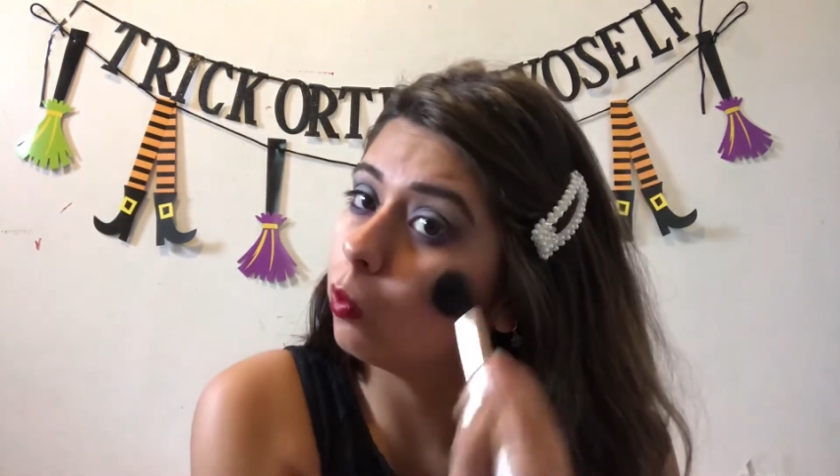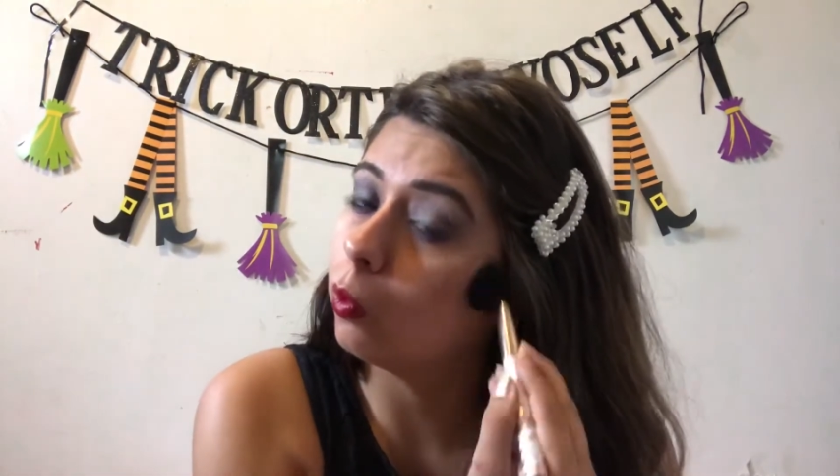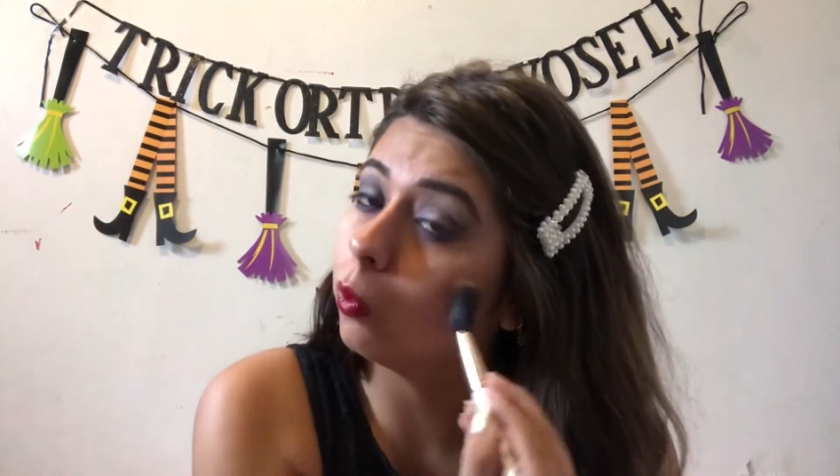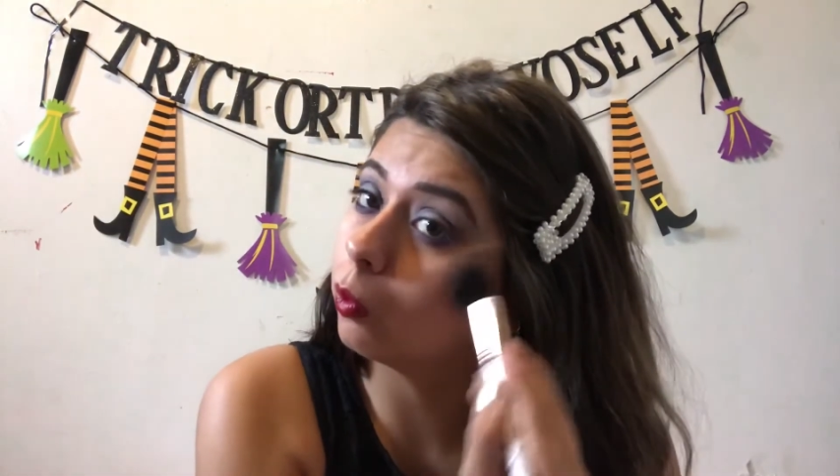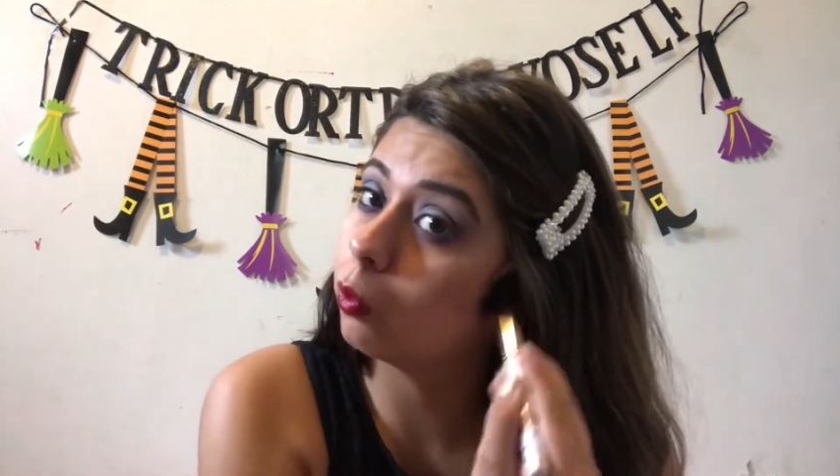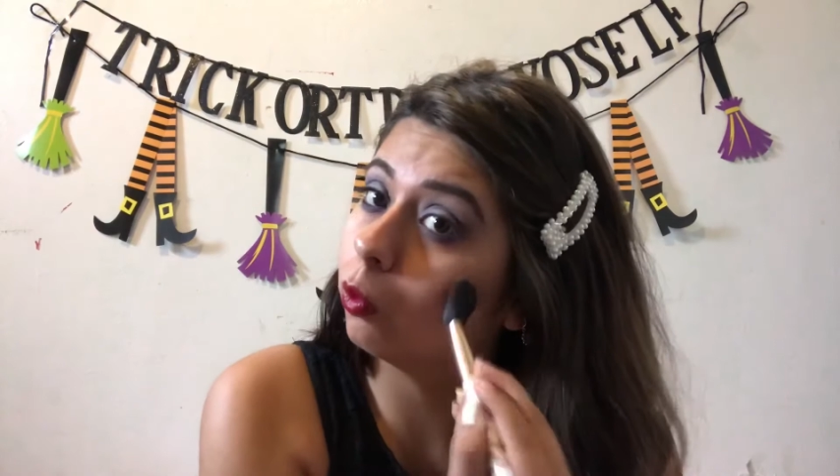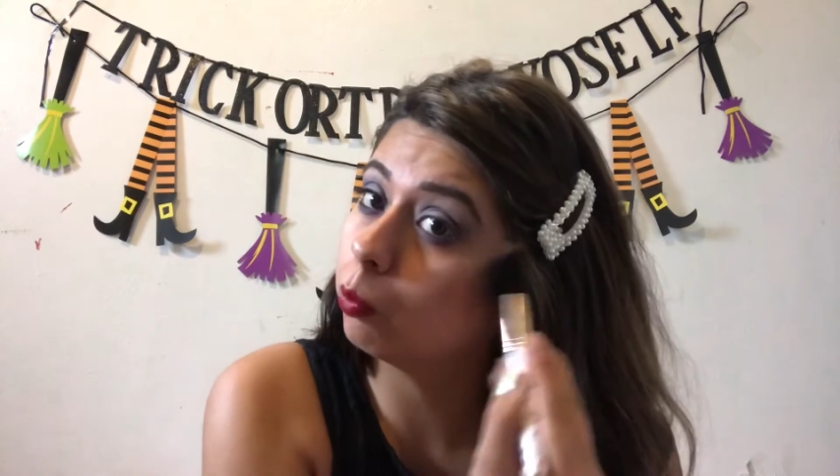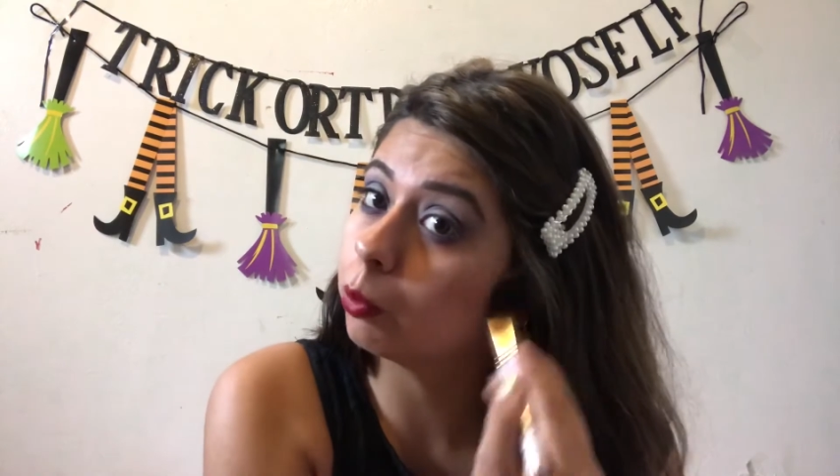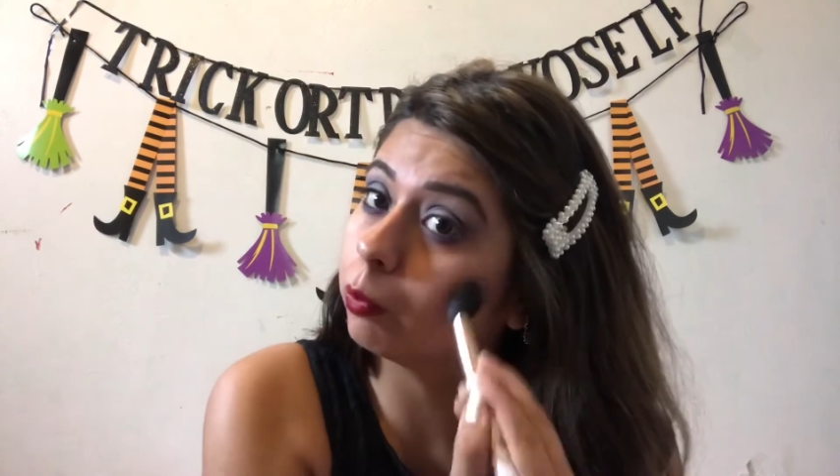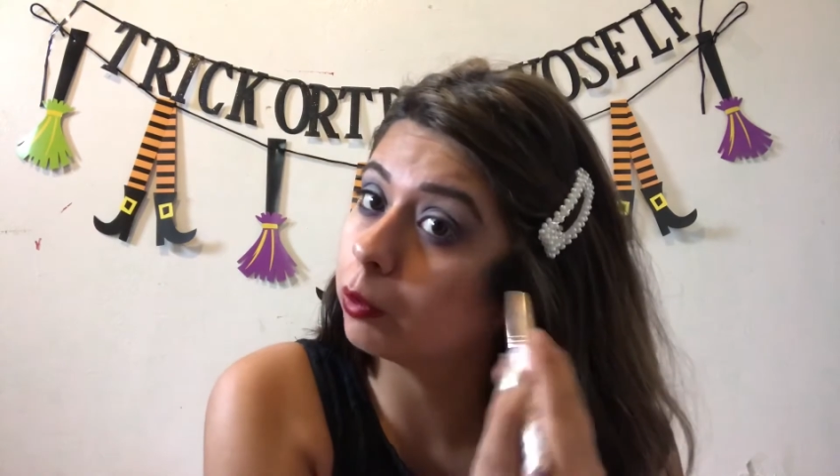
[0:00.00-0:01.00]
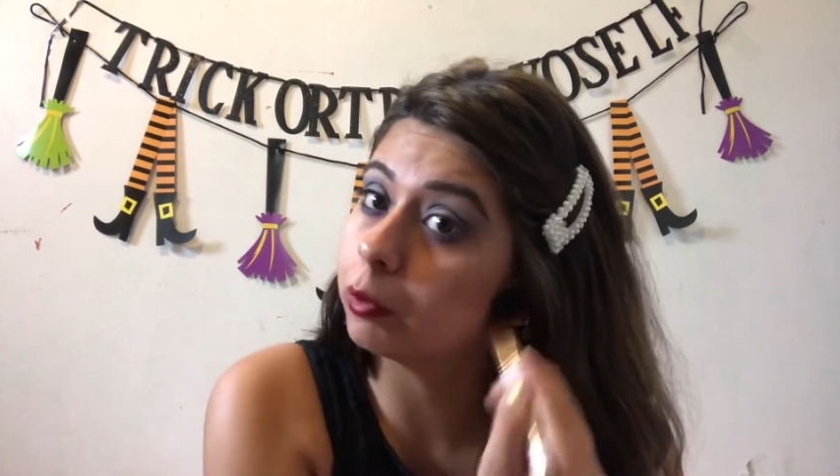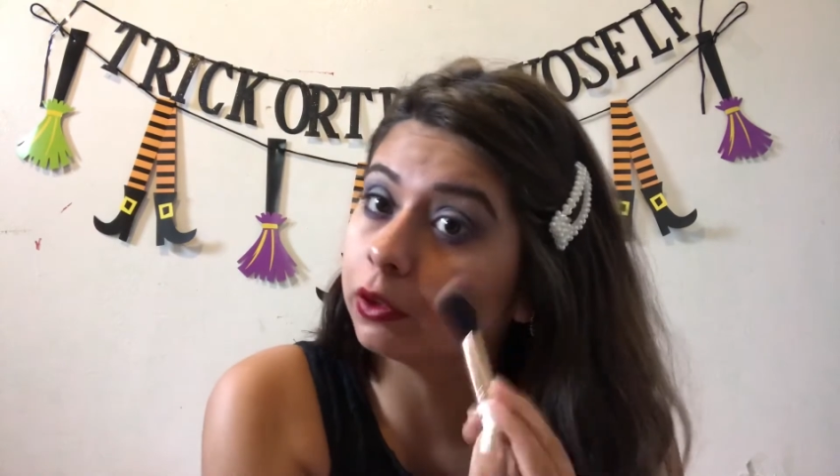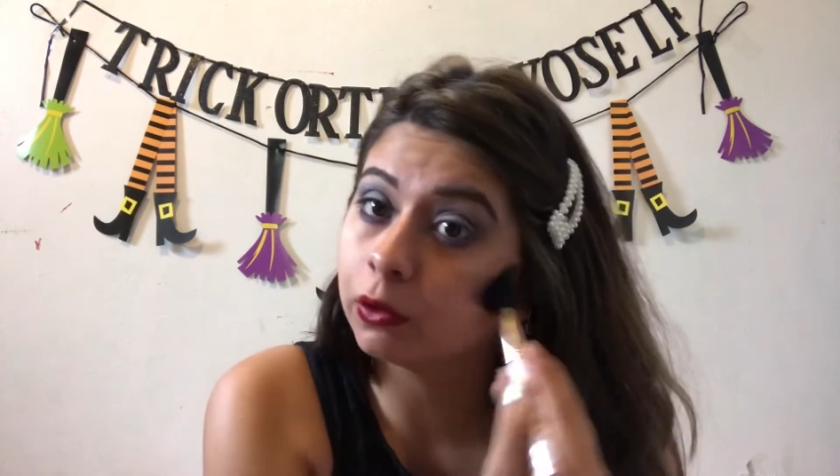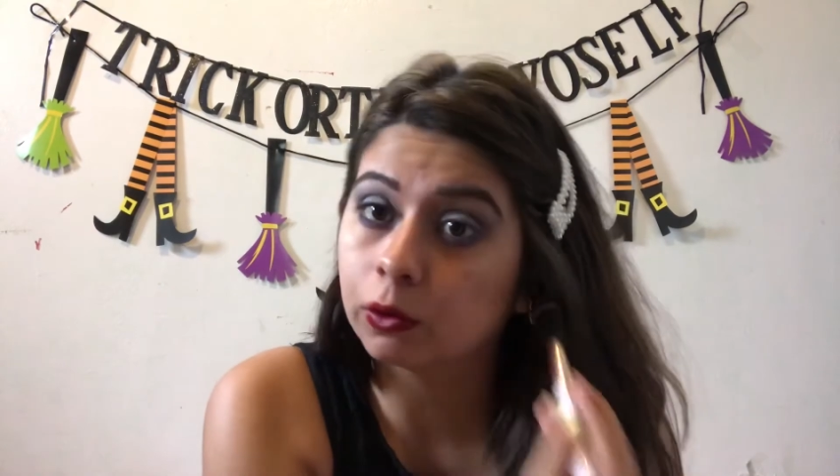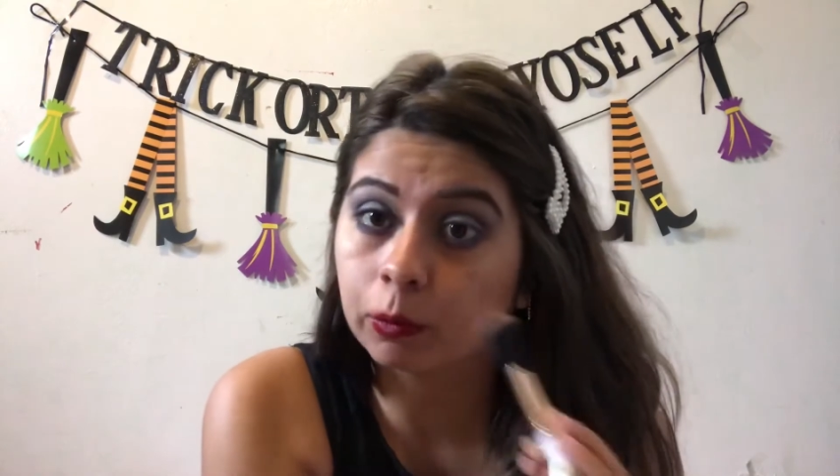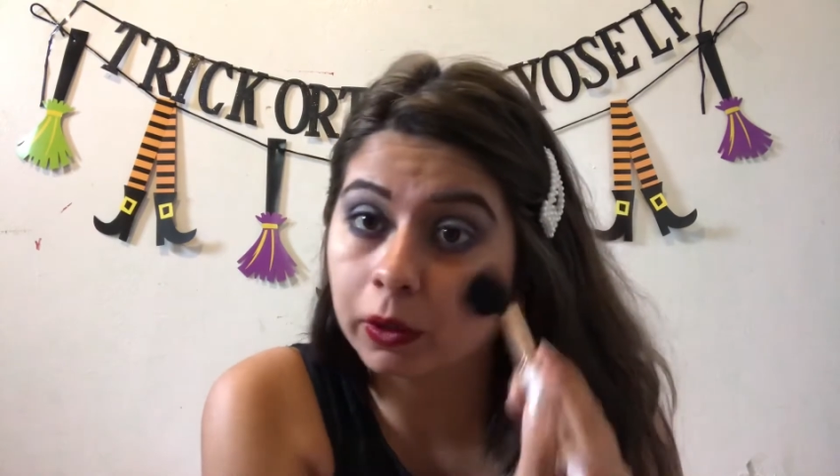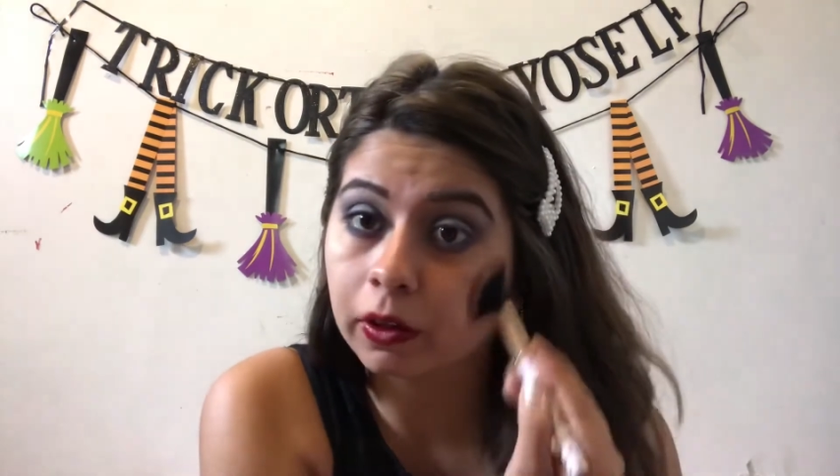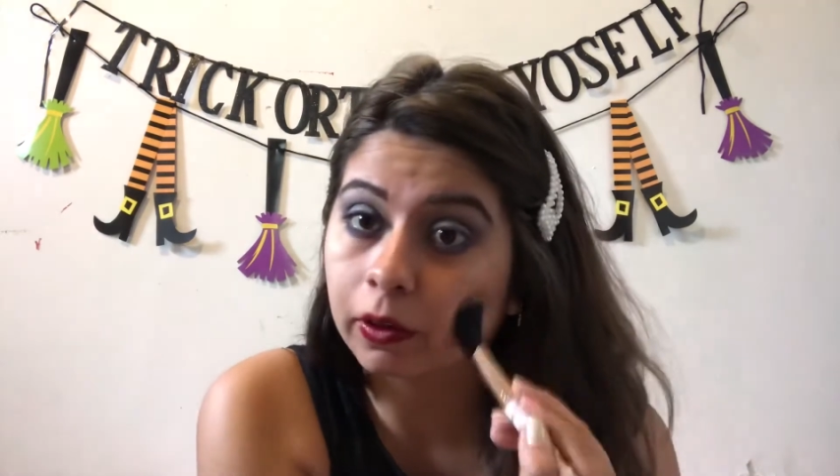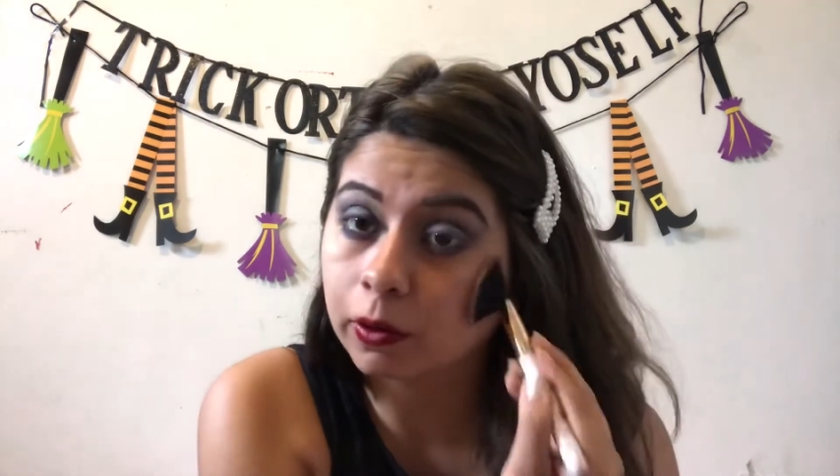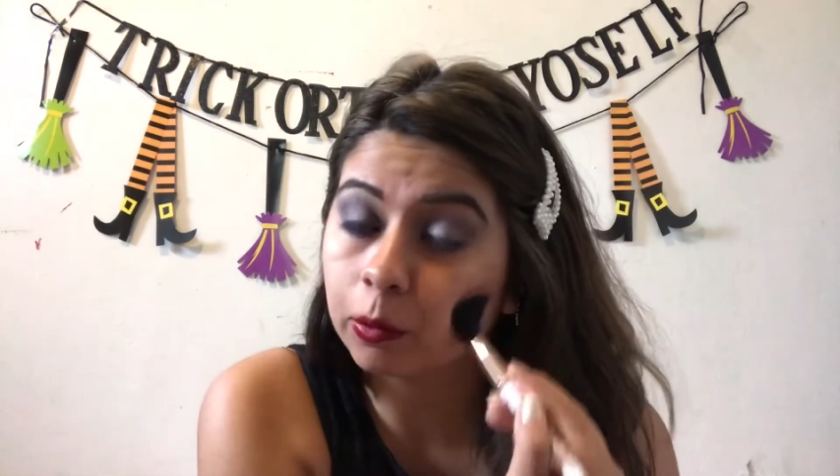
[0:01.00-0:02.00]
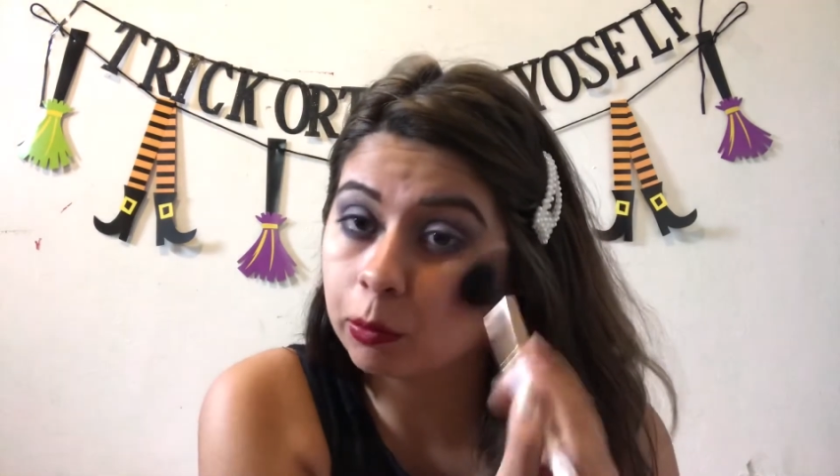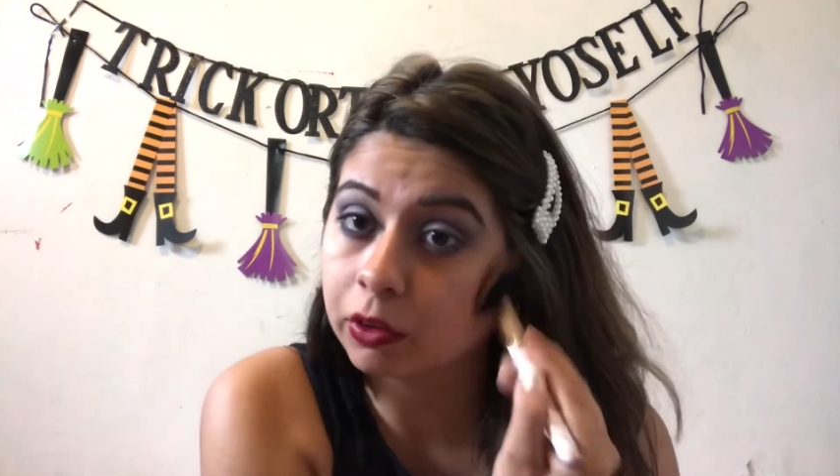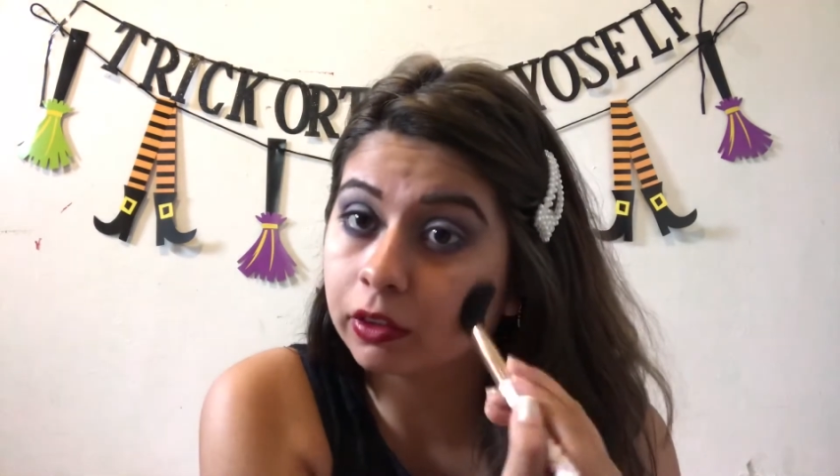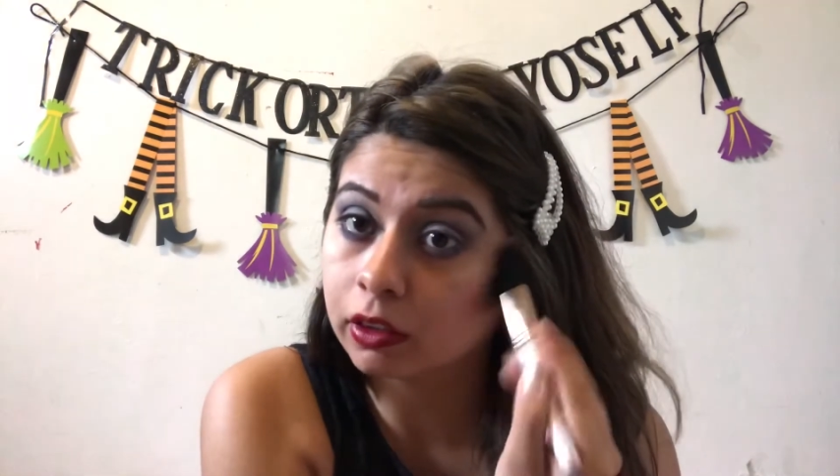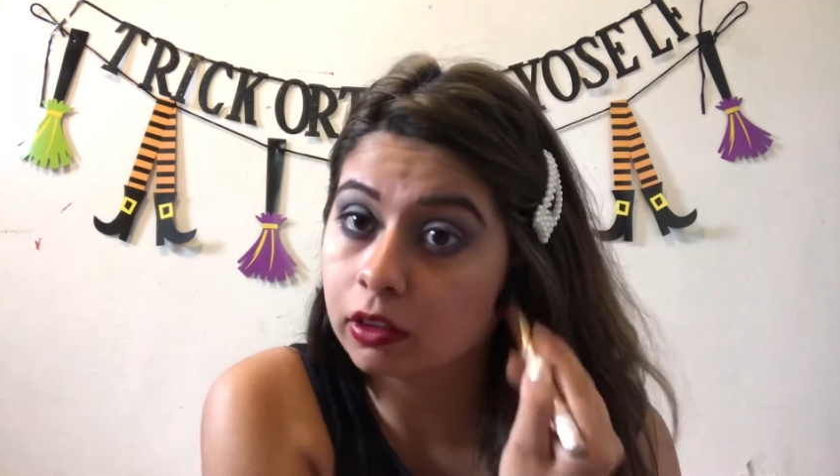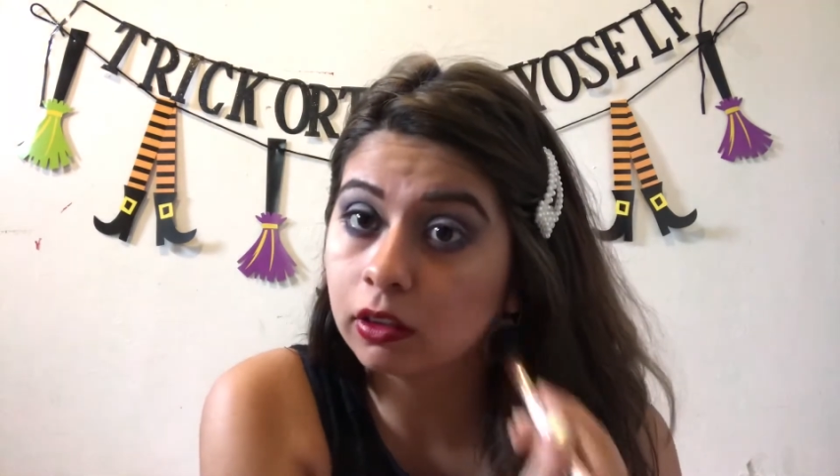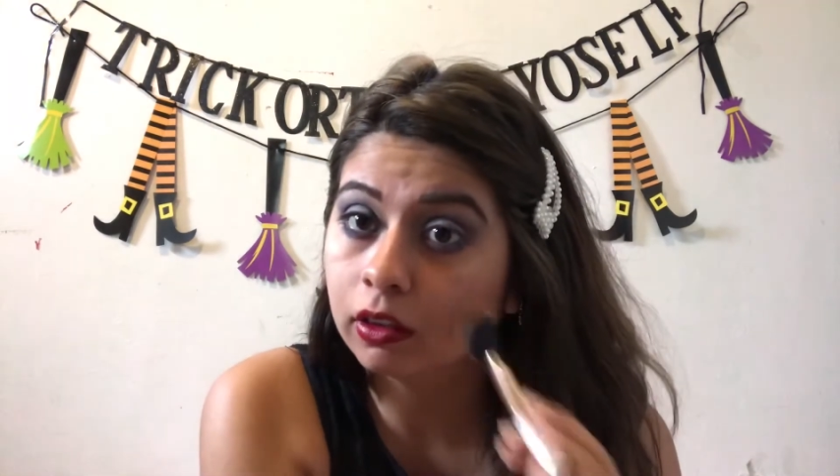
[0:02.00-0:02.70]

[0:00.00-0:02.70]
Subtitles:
Oh, super pigmented. Oh my god, let me blend that in.